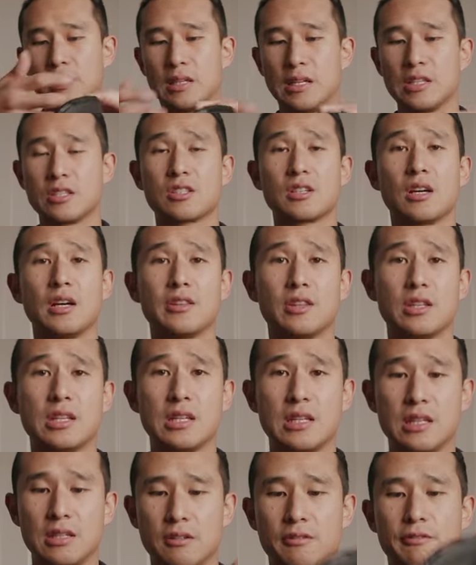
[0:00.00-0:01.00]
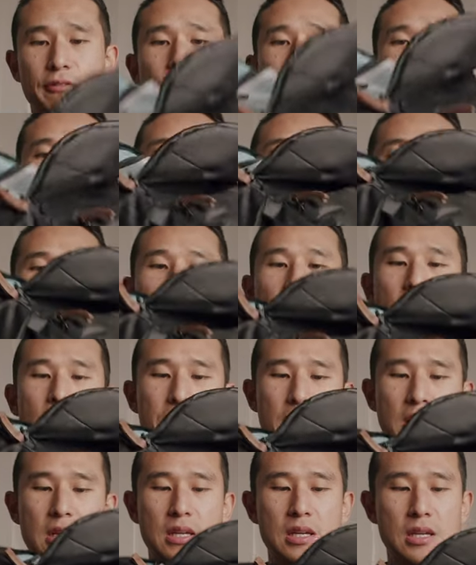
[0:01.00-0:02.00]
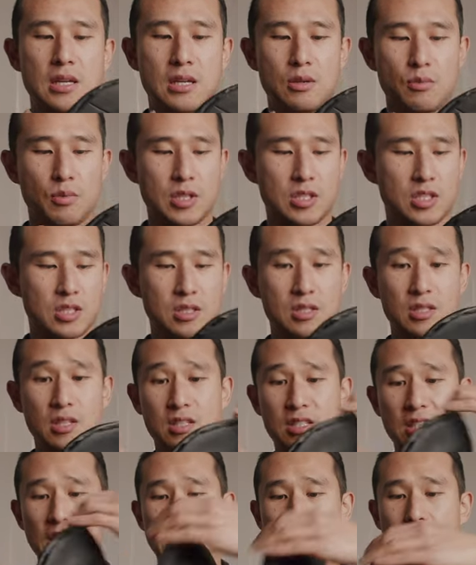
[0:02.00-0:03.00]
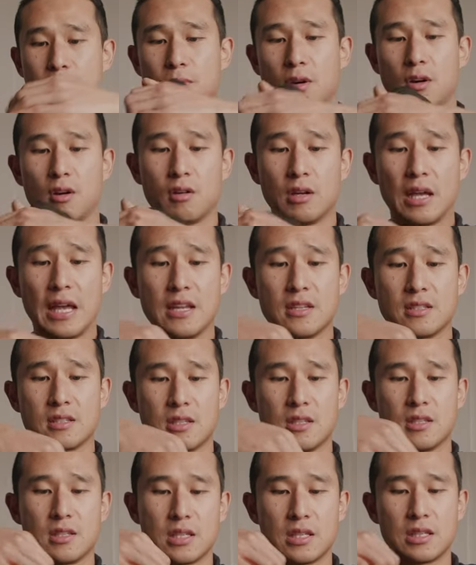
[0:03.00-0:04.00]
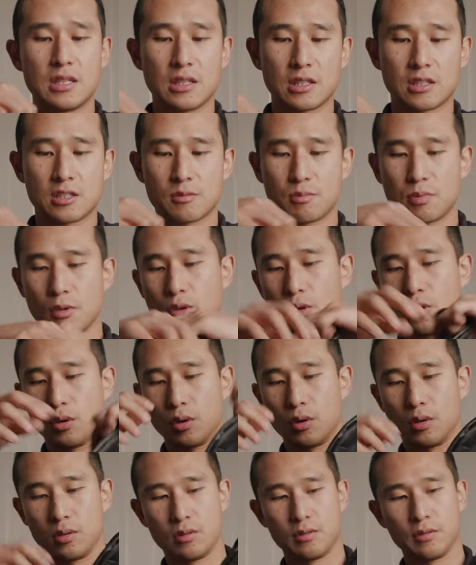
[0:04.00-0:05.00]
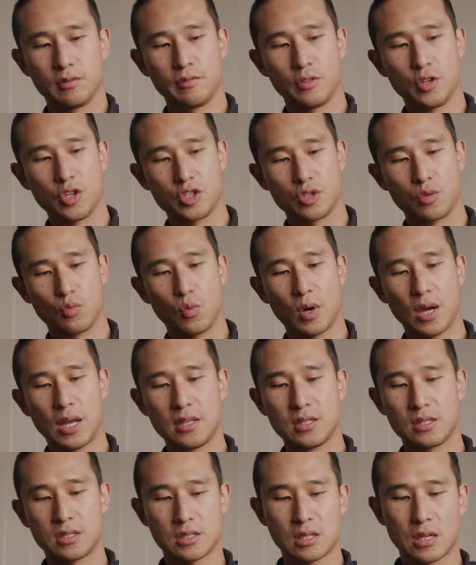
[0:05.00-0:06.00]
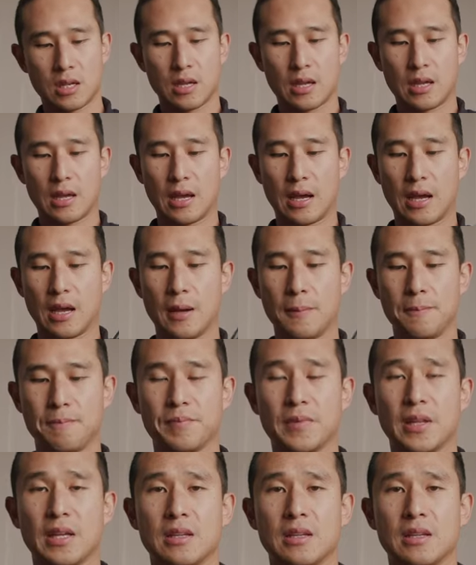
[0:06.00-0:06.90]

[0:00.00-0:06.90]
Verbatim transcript: Inside the front flap here, which is the same as the Explore version 1's, um,